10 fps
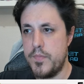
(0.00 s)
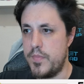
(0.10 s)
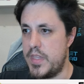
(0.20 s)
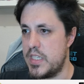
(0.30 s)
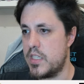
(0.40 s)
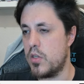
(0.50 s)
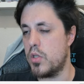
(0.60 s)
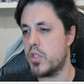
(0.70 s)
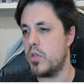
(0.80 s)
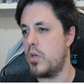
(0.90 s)
This is
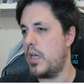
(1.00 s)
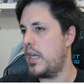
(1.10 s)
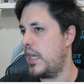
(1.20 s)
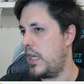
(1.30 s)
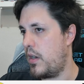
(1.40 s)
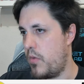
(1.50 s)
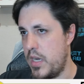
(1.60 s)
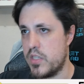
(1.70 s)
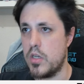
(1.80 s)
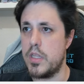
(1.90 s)
also a
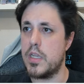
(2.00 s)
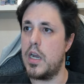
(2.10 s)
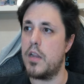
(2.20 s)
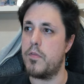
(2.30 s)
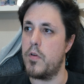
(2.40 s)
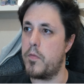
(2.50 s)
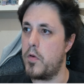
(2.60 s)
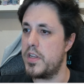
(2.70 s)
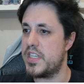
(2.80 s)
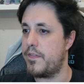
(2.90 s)
really solid card for
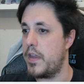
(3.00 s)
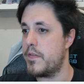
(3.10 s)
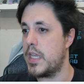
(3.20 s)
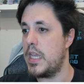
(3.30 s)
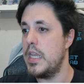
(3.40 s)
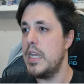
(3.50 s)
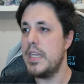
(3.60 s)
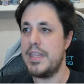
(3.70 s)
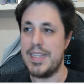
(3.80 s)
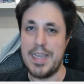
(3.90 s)
4 is a 5k
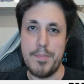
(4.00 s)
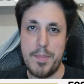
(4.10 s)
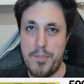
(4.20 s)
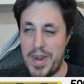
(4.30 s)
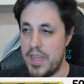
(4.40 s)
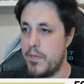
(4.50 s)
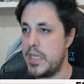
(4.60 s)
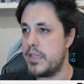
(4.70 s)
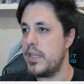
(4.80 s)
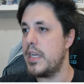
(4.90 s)
that can be played
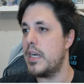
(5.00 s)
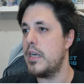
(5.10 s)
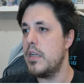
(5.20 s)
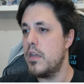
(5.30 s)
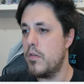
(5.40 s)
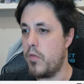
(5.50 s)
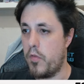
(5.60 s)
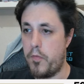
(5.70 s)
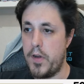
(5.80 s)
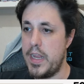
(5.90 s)
by trigger for
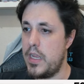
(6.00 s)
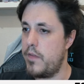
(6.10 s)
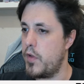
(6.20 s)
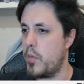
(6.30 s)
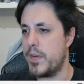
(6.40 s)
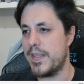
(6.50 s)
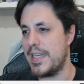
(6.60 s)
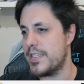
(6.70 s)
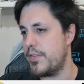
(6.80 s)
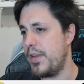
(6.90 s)
free if your opponent
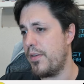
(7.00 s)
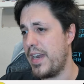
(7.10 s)
has 3 or